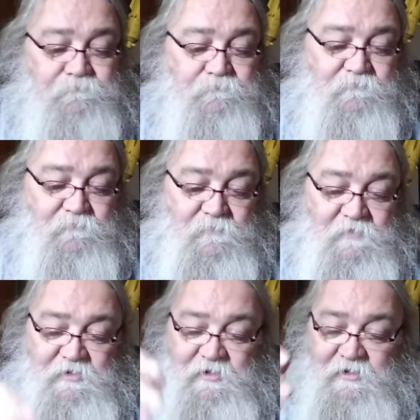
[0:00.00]

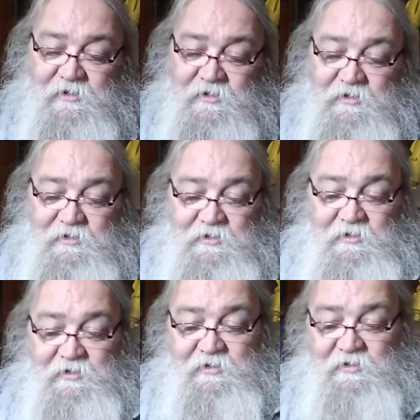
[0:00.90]

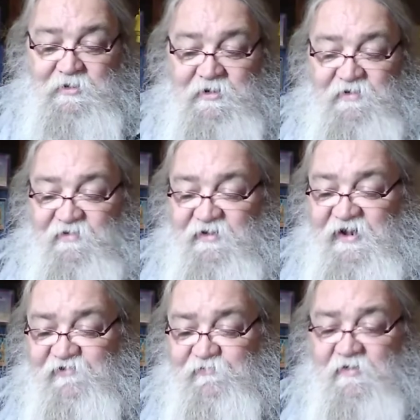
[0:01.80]
Uh, the
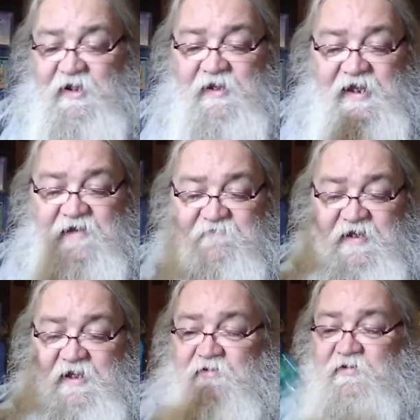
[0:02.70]
last one I have
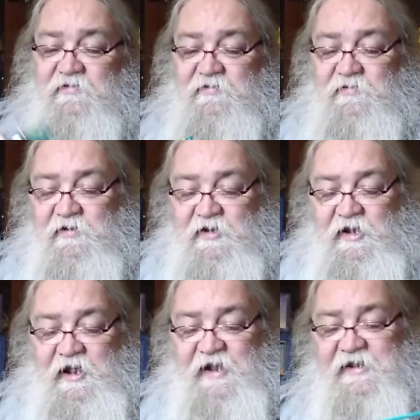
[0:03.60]
out,
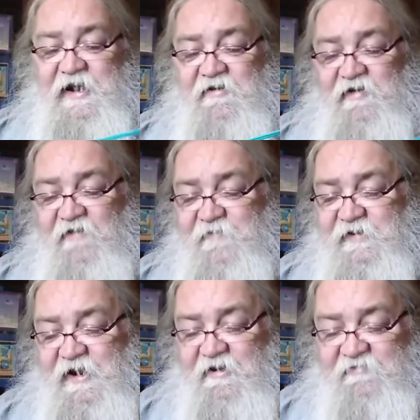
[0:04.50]
I carry. I've been
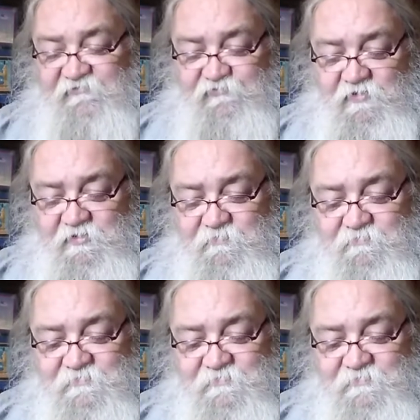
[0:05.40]
carrying this one